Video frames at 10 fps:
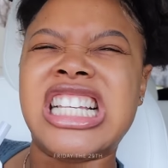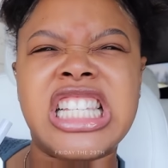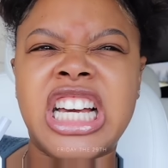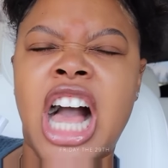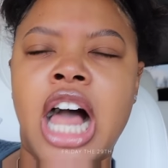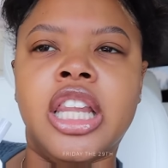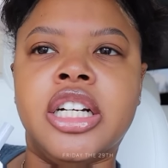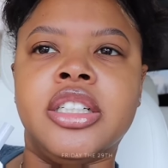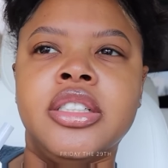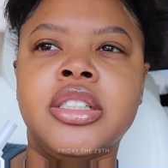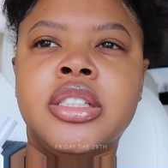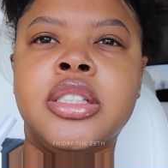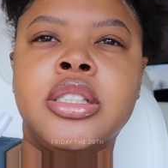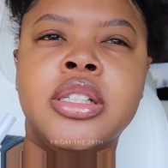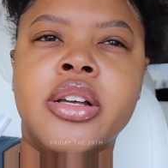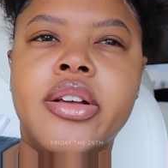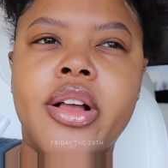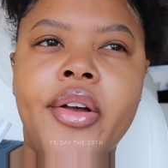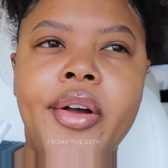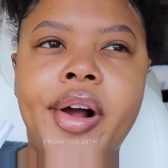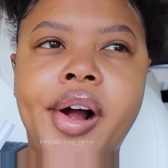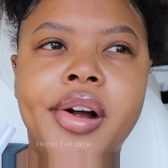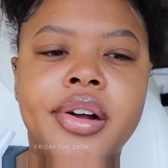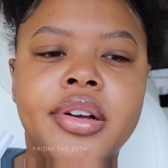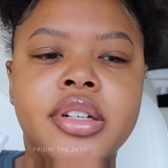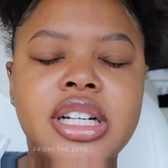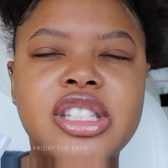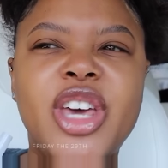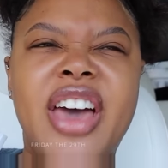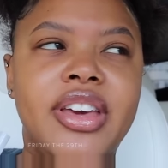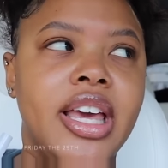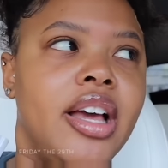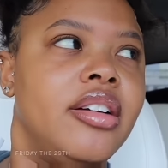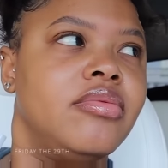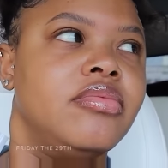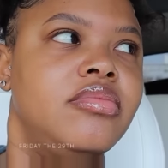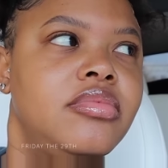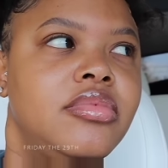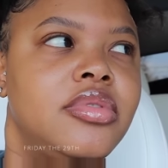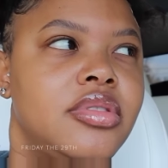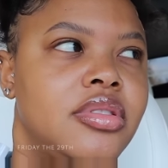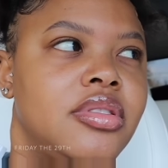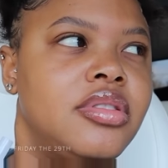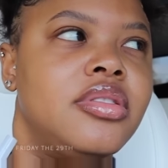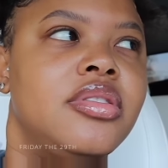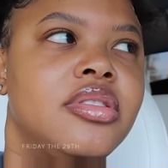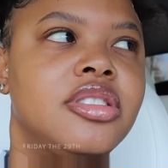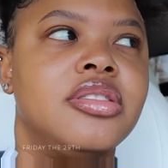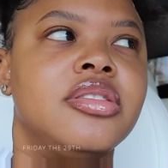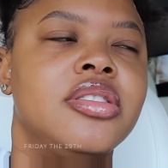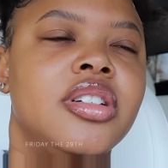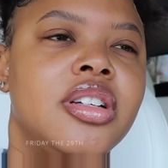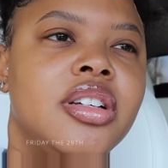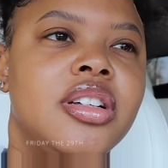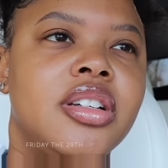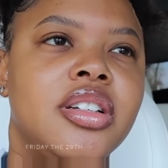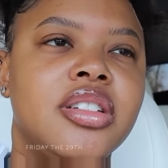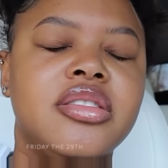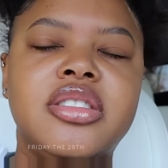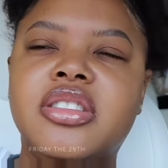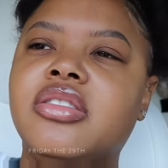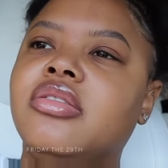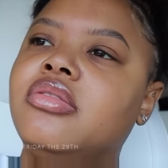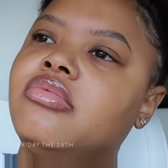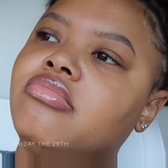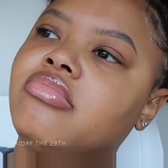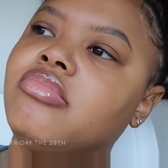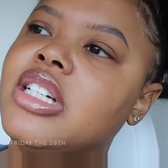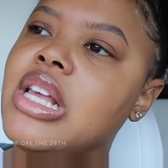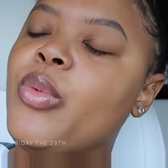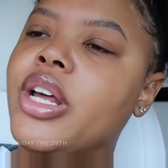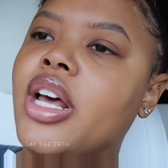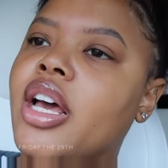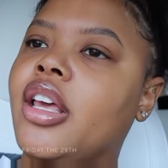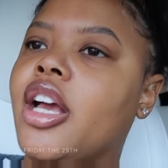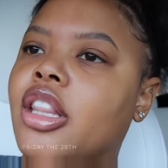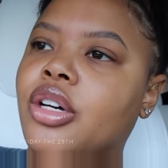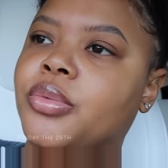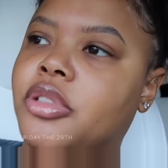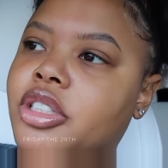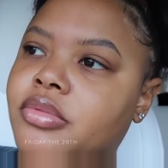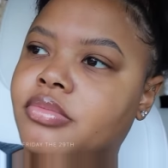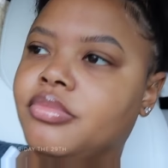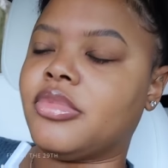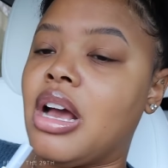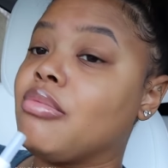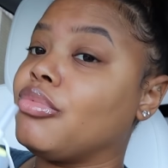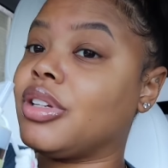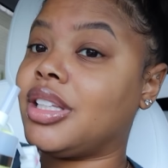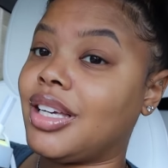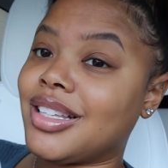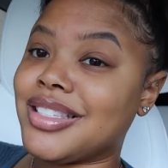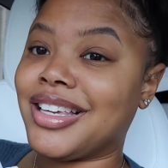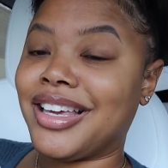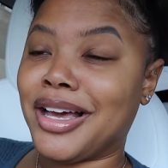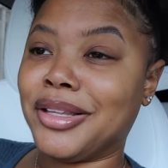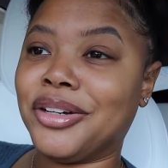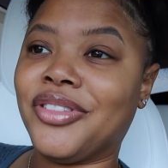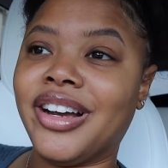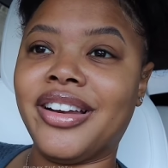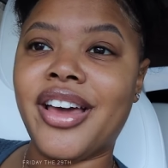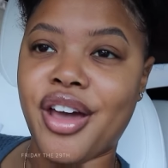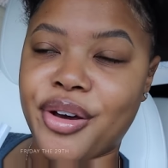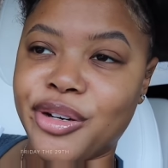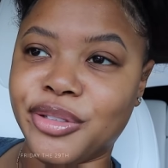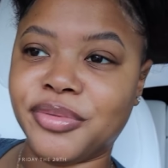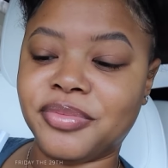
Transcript: Is it a color? Mm-hmm. So there's like a pink, a black, a white. I think it's a blue. Um, Because I wanted a yellow one. I'm really into yellow right now.